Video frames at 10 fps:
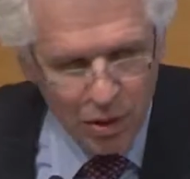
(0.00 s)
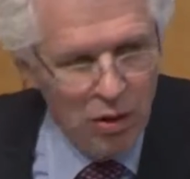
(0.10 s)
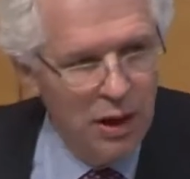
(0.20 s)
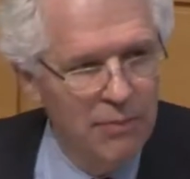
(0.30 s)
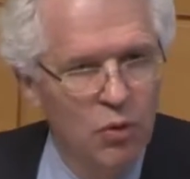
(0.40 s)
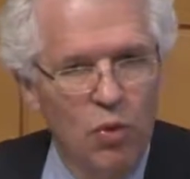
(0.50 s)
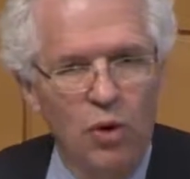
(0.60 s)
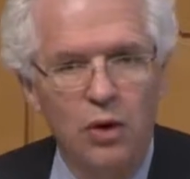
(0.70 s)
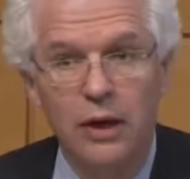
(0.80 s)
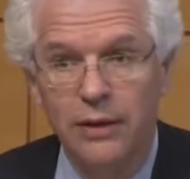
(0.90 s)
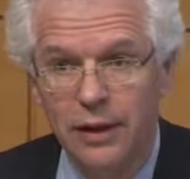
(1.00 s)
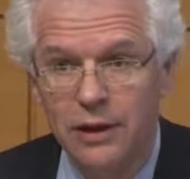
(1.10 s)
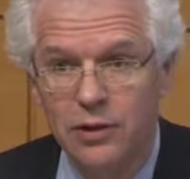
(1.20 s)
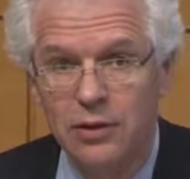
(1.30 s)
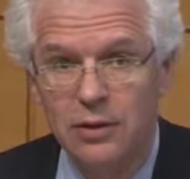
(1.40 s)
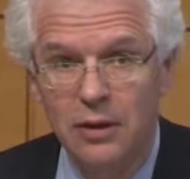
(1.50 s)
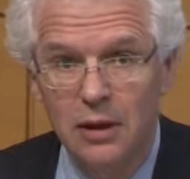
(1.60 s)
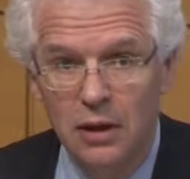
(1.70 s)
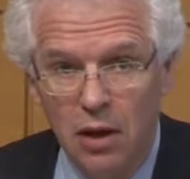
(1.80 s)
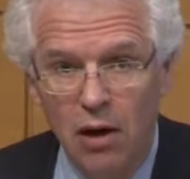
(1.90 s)
Program Award at this
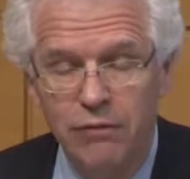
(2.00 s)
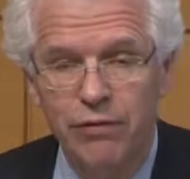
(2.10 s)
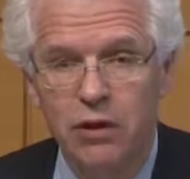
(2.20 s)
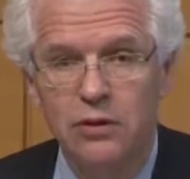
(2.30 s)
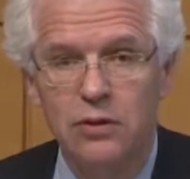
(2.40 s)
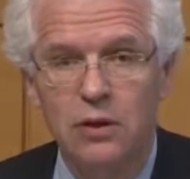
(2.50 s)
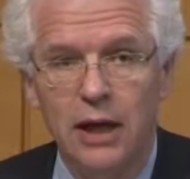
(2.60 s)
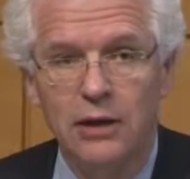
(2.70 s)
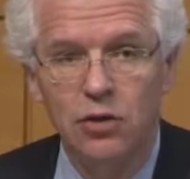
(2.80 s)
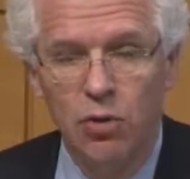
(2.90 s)
conference in